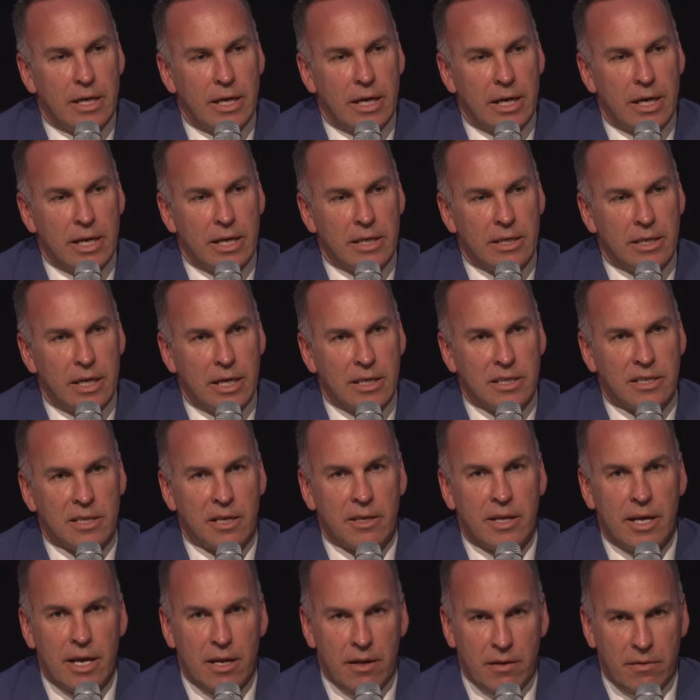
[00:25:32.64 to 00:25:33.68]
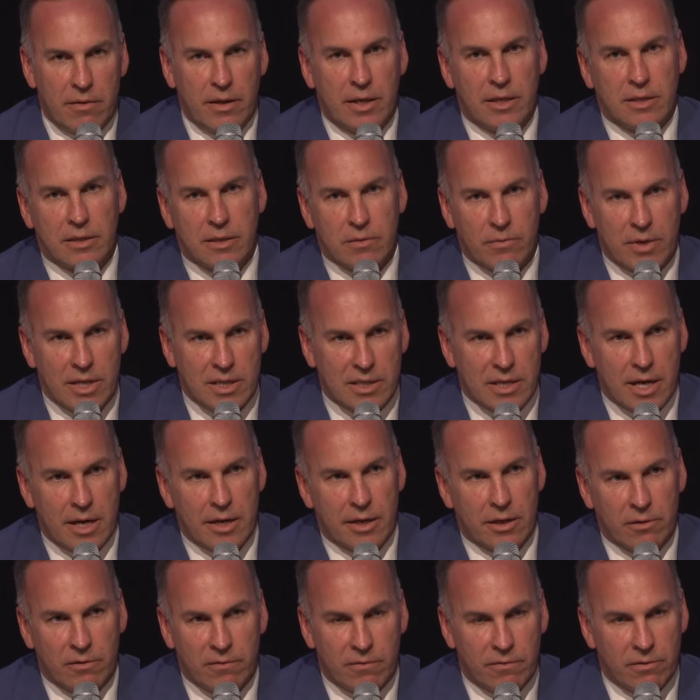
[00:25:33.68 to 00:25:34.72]
And so they're the things that we're starting
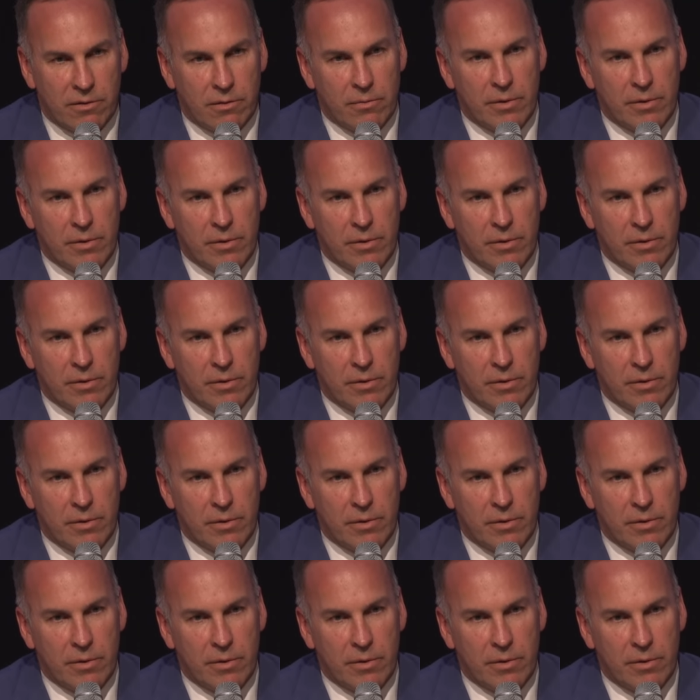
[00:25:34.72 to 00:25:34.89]
to look for.